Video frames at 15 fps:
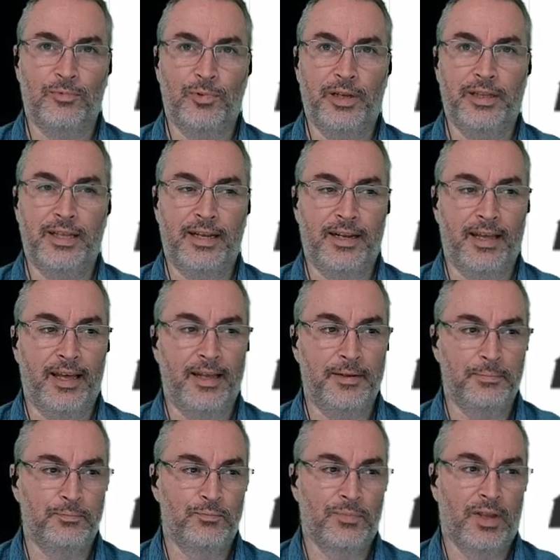Read that
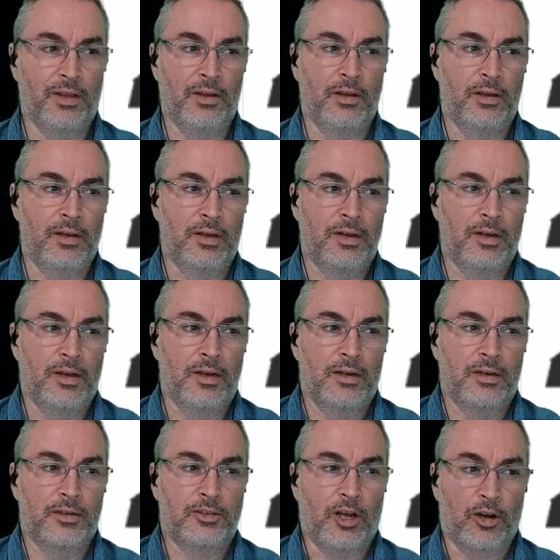again.
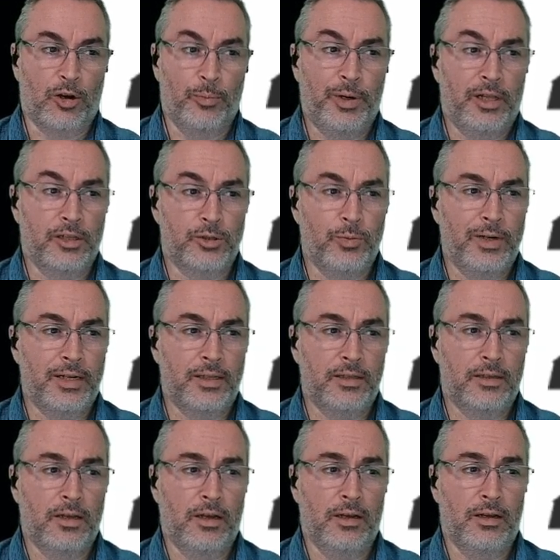Taco Bell is
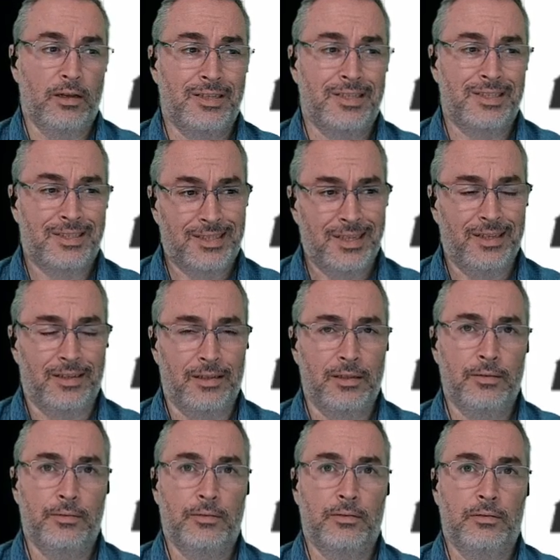winning
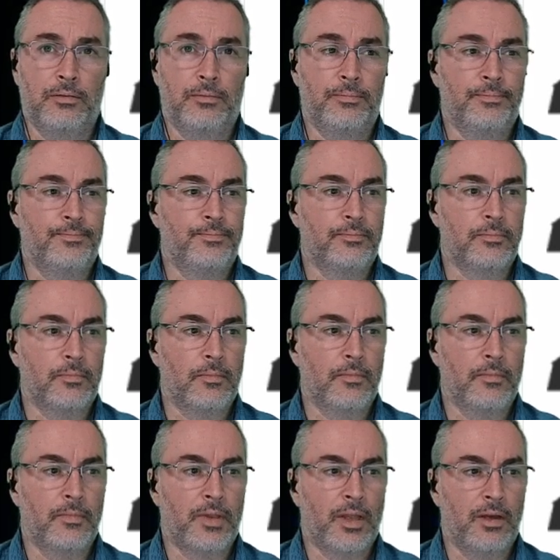still.
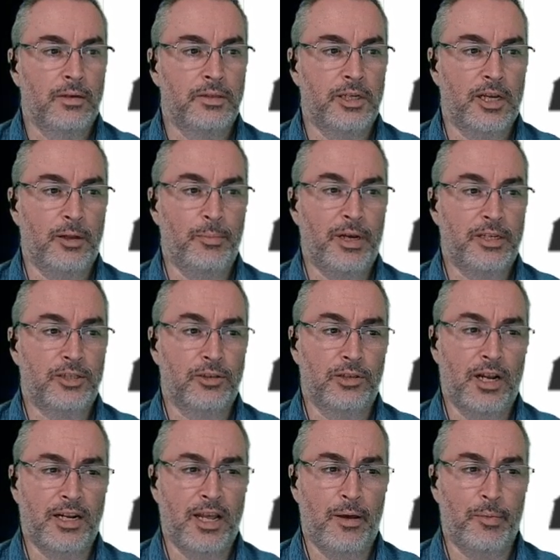Ticketmaster
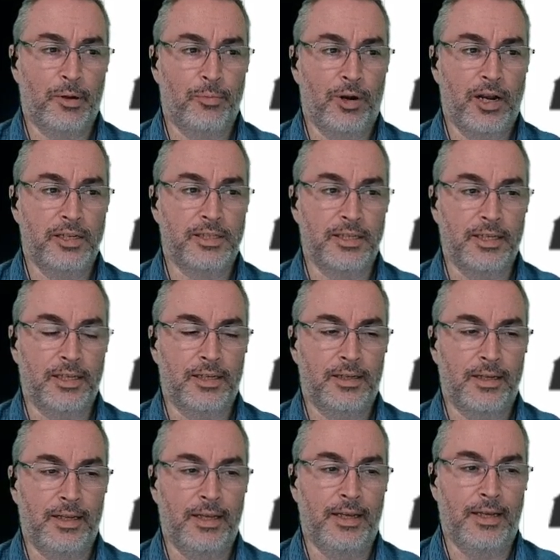dynamic pricing.
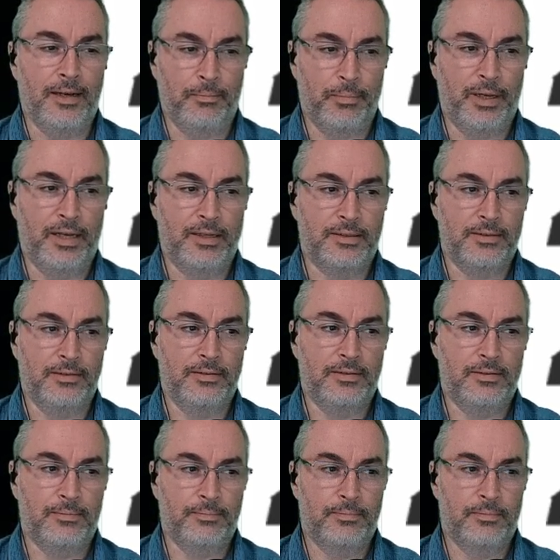Yeah,
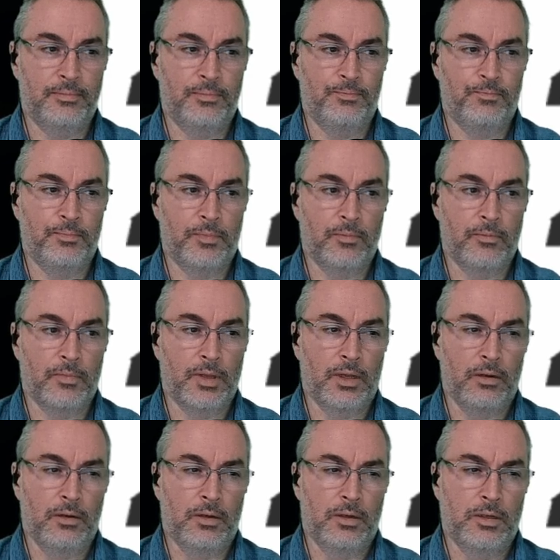bastards.
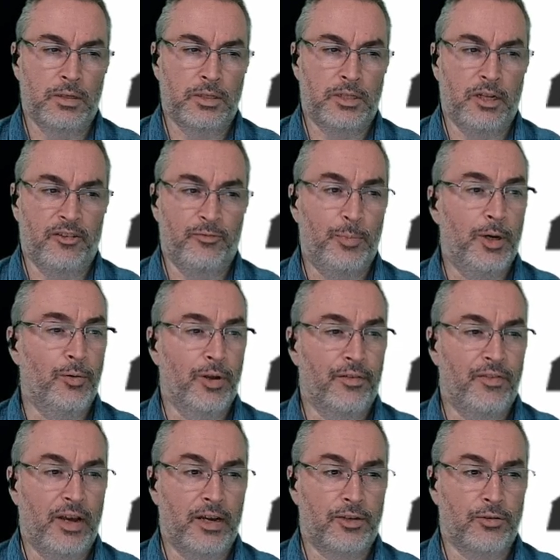Stuff Boeing
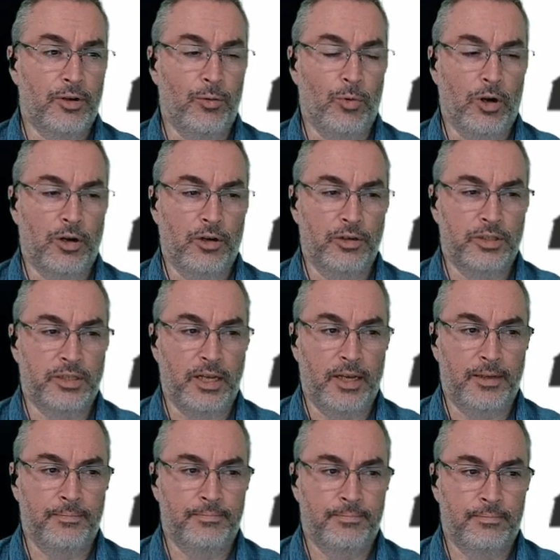factory workers
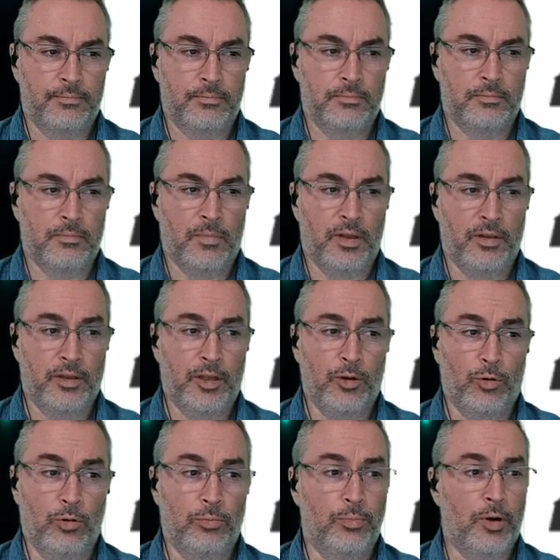say. The
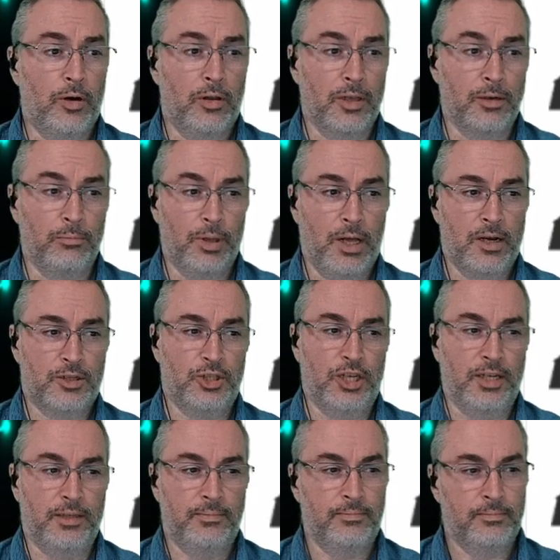old ball in
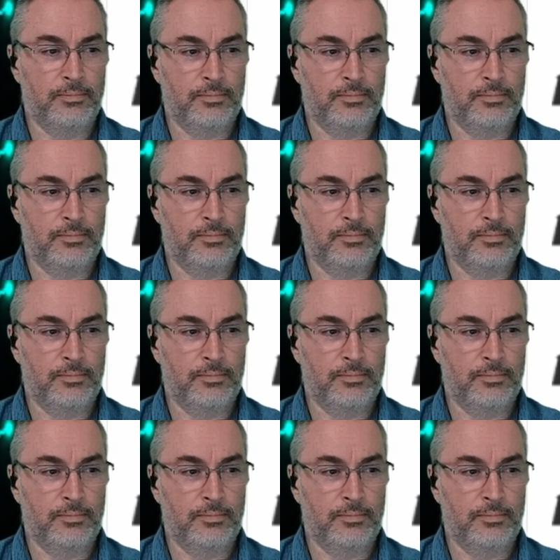blockchain.